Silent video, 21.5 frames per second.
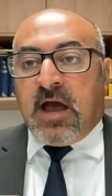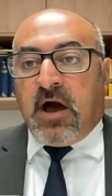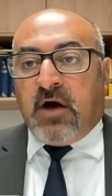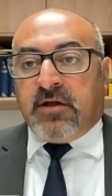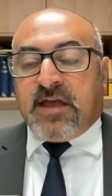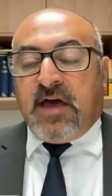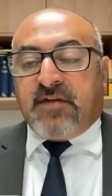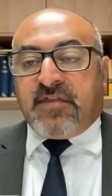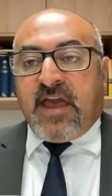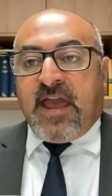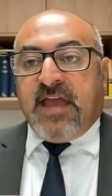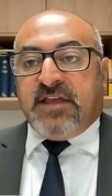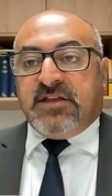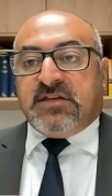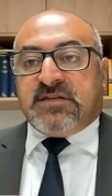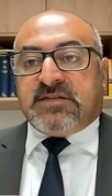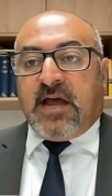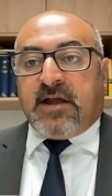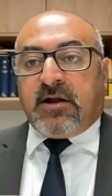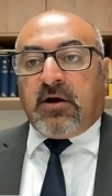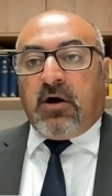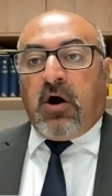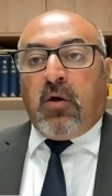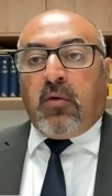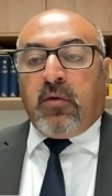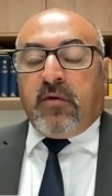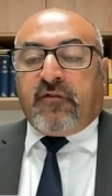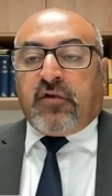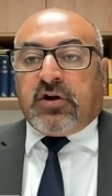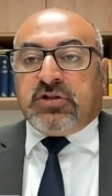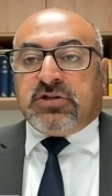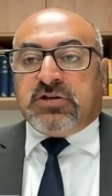On the other hand, you're saying, oh,
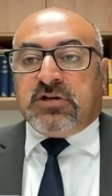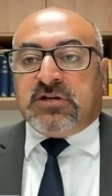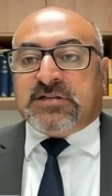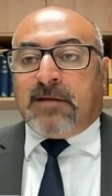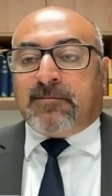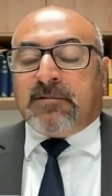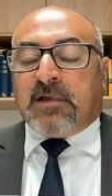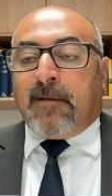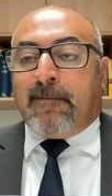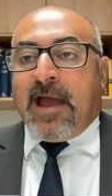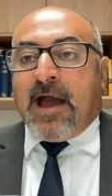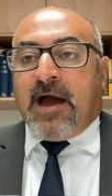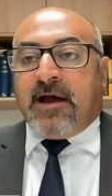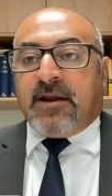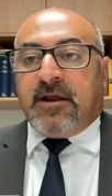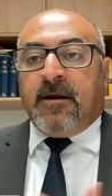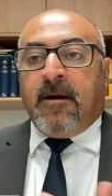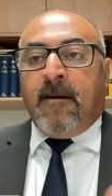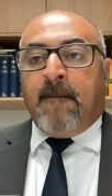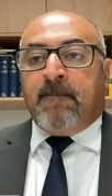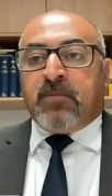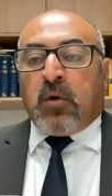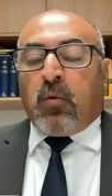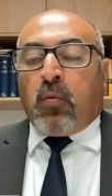we've got to do something about it.